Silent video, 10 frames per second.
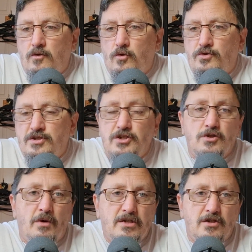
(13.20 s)
or the
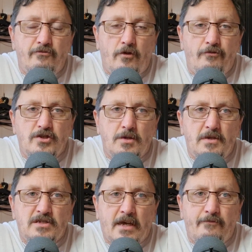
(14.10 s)
situation involving
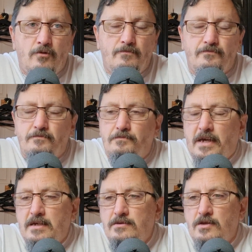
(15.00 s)
Jimmy Savile
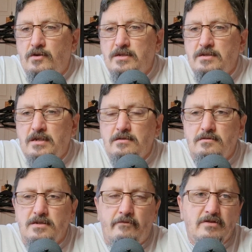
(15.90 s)
back in the
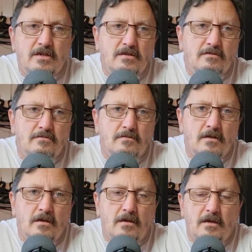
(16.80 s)
1970s and
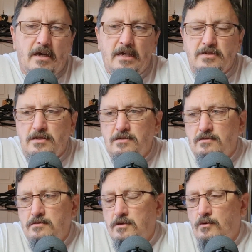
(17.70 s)
80s
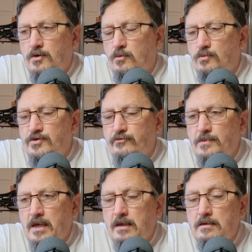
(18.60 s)
and going onwards from
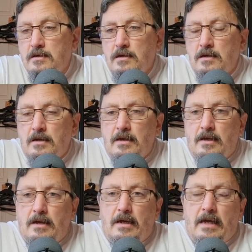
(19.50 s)
there.
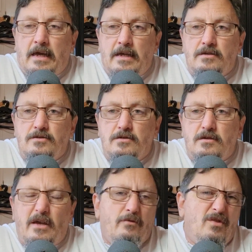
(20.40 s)
And
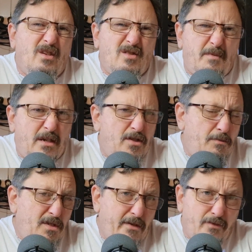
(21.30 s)
everyone knows about the
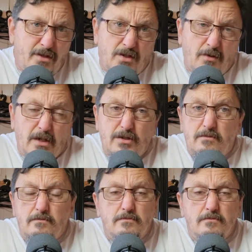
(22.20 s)
Jimmy Savile situation.